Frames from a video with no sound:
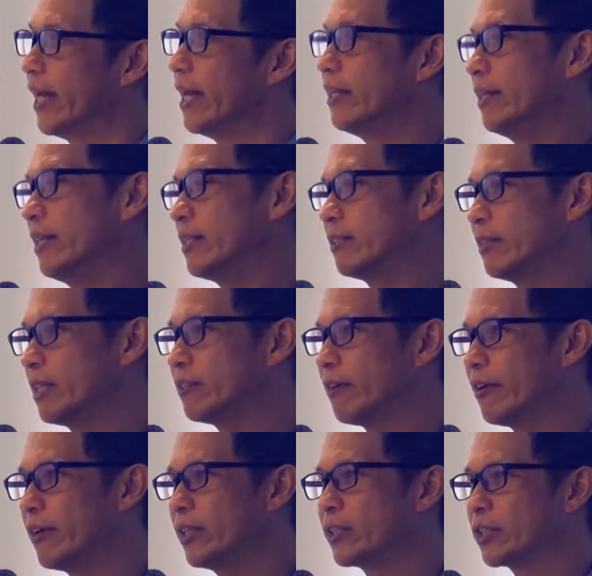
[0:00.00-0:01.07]
And it's, it's
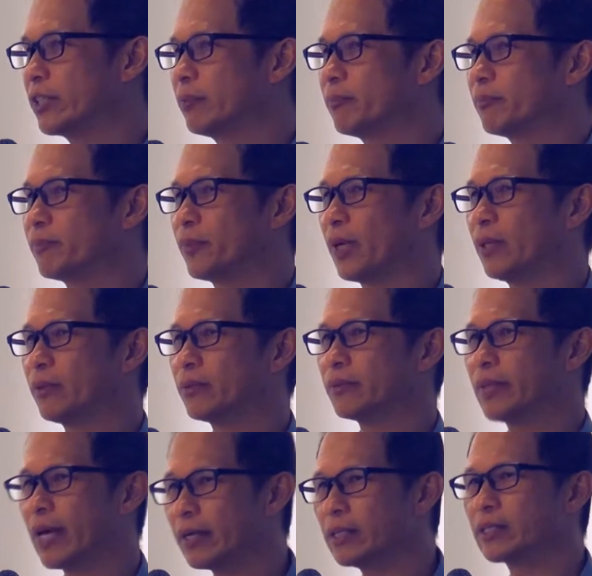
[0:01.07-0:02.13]
very interesting. Well,
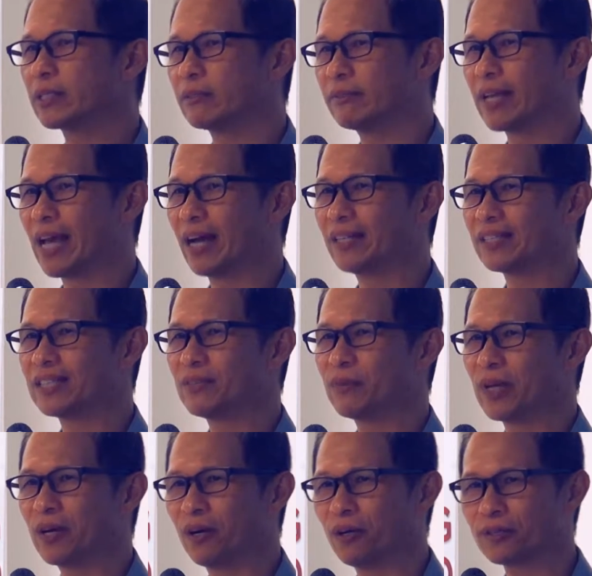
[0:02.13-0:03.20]
that is the reality.
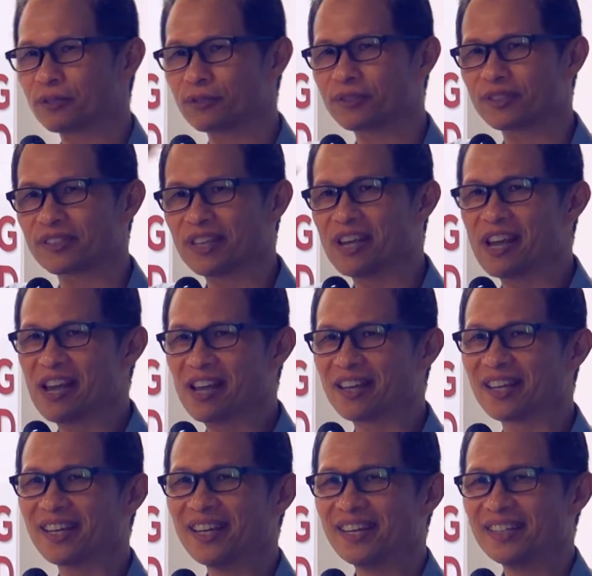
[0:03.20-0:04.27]
We are also
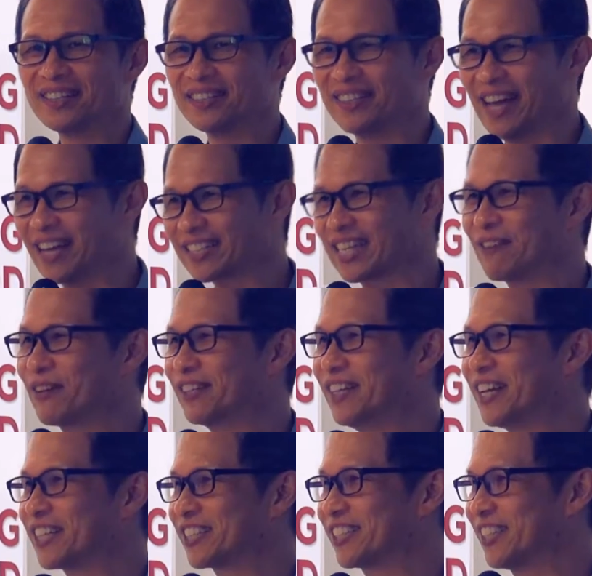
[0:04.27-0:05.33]
saying that's our
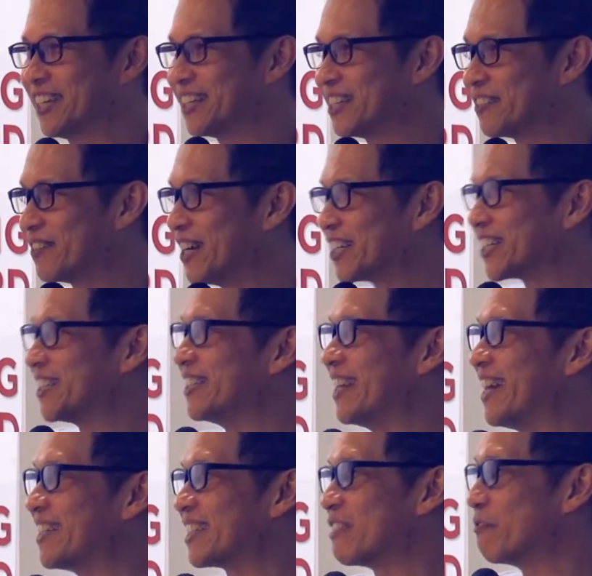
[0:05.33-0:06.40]
next generation,
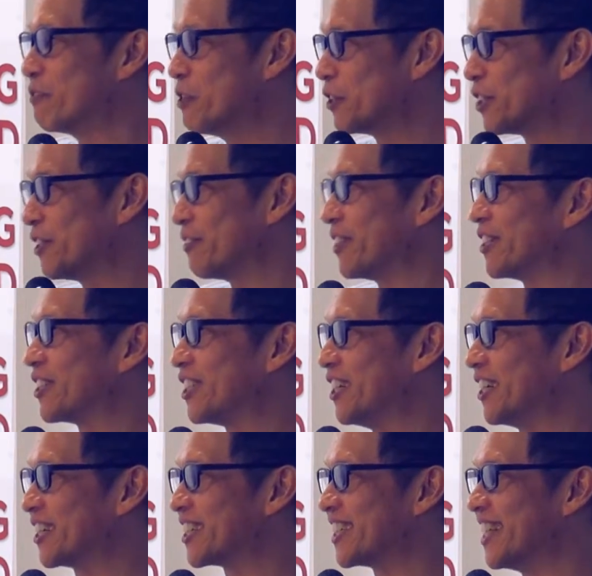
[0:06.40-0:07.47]
that's the future of the
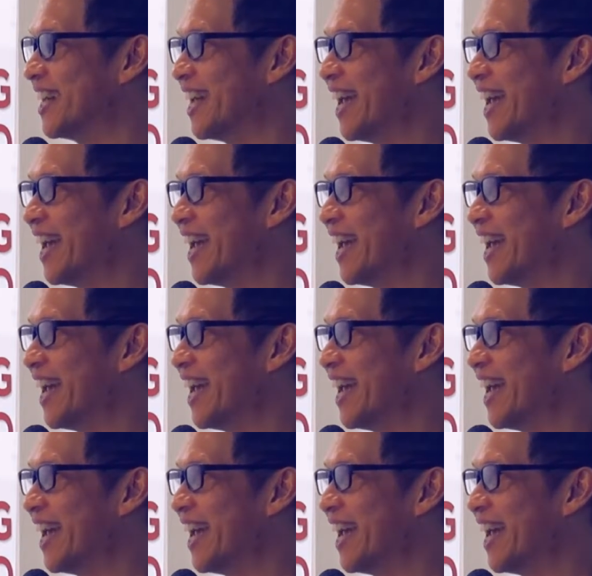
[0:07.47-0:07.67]
church.